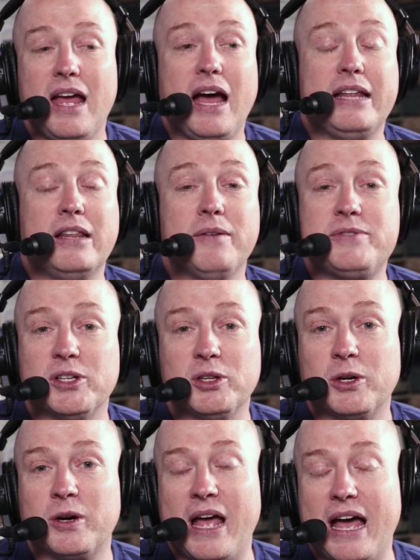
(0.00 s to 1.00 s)
I'd love to
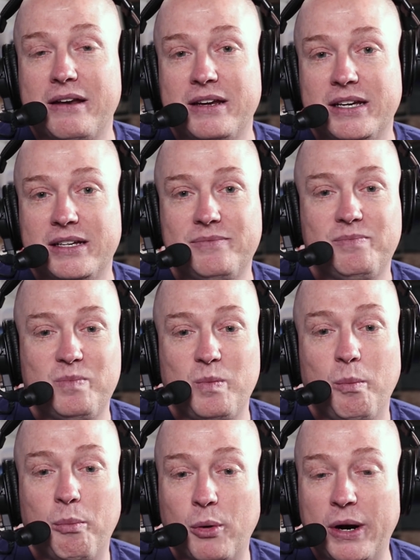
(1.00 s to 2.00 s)
learn how to
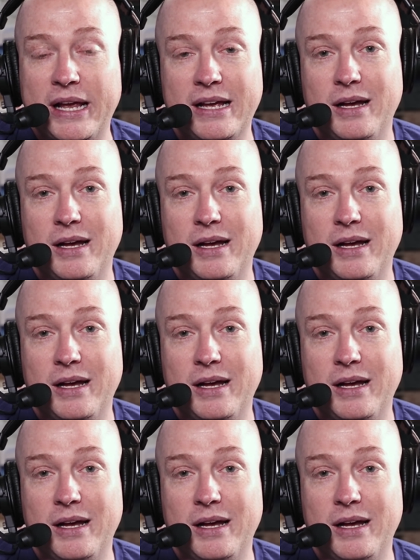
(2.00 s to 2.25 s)
bring